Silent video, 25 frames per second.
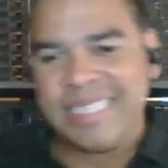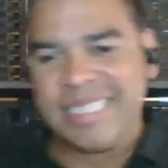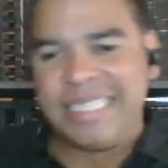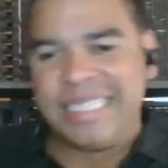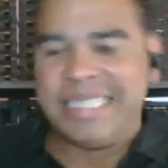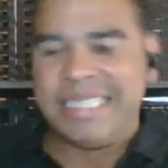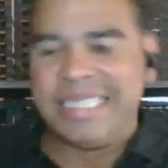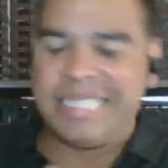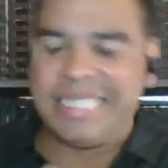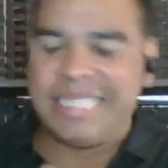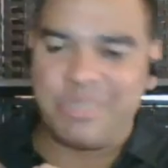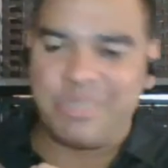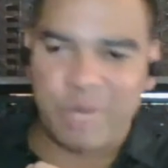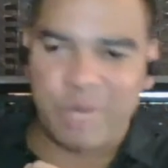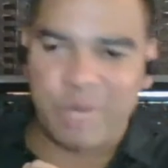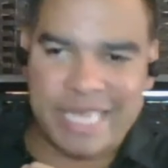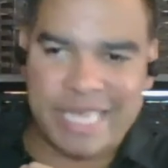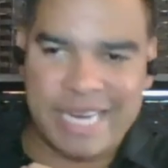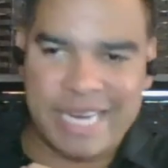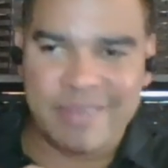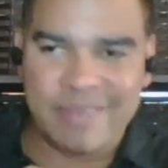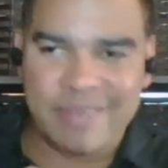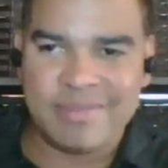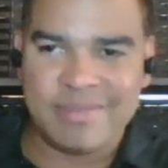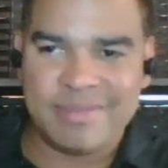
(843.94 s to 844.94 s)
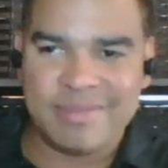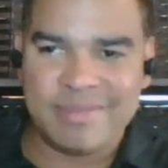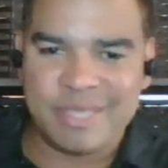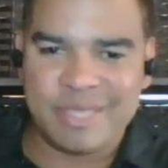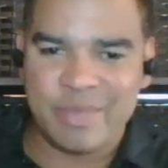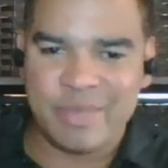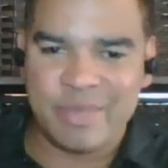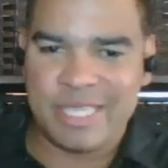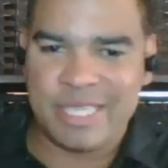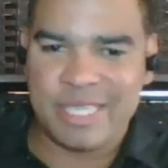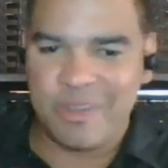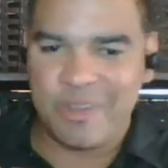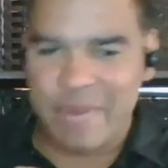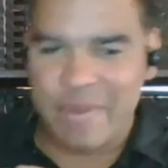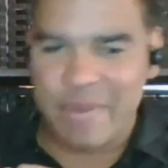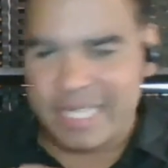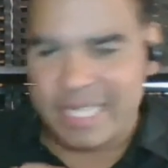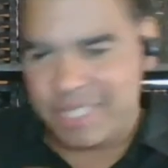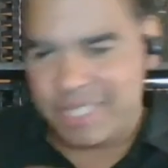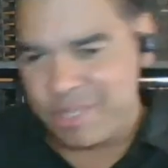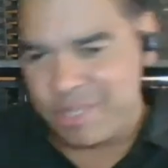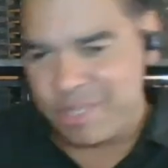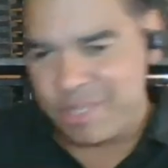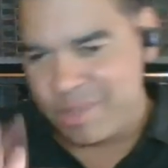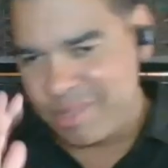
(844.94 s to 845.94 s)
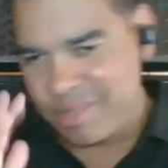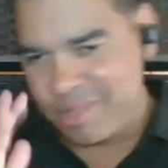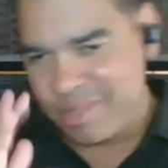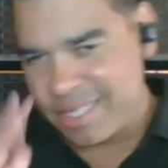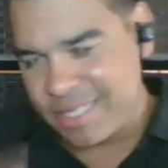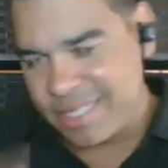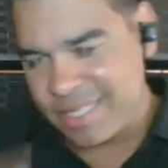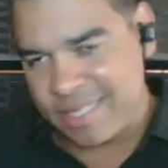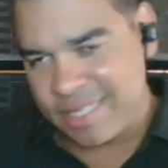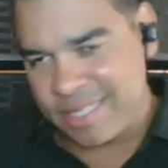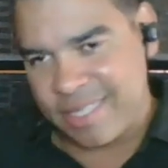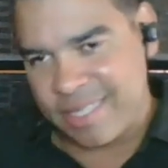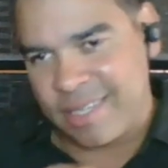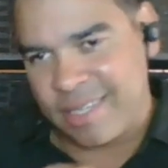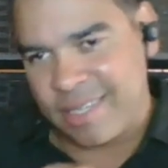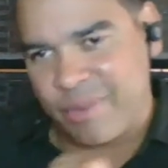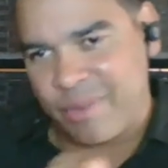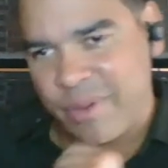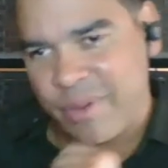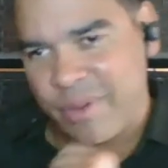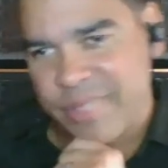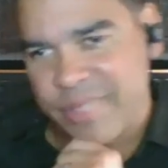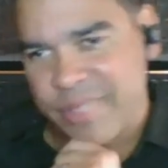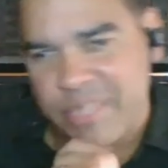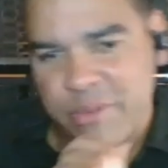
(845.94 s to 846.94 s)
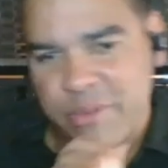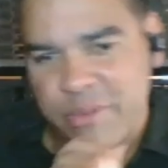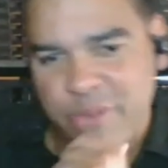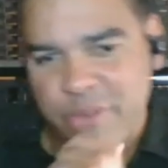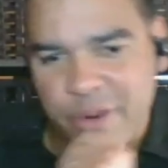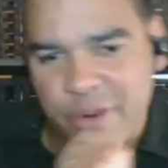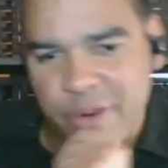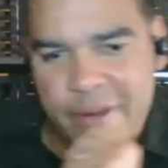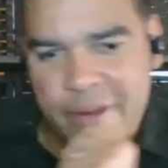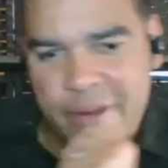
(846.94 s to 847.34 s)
didn't work out. So we can go back to just uh, what we did before.